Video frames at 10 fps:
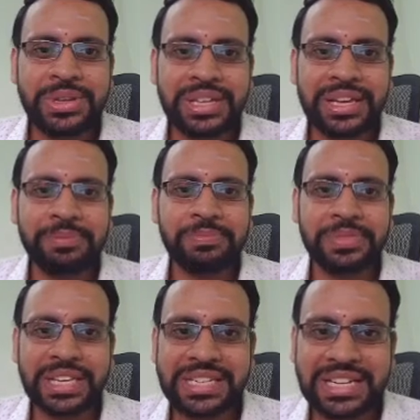the
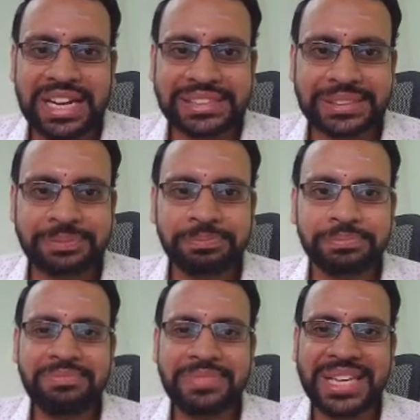next class.
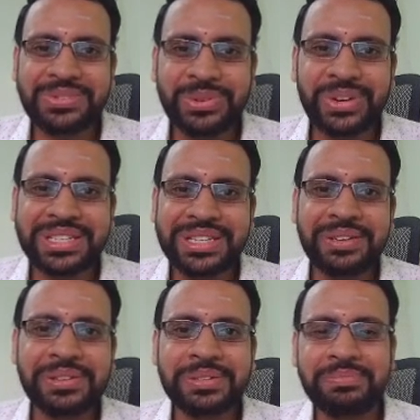Thanks for
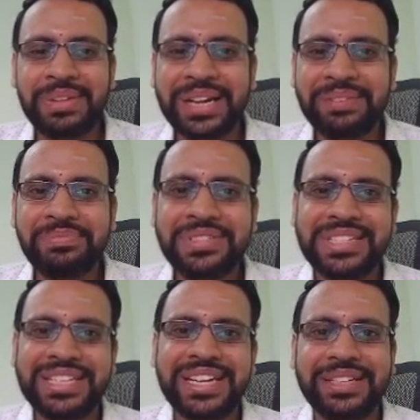watching. Bye,
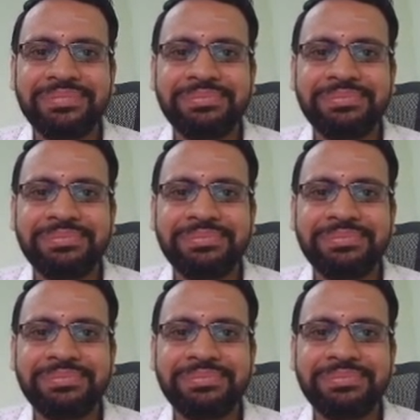take care.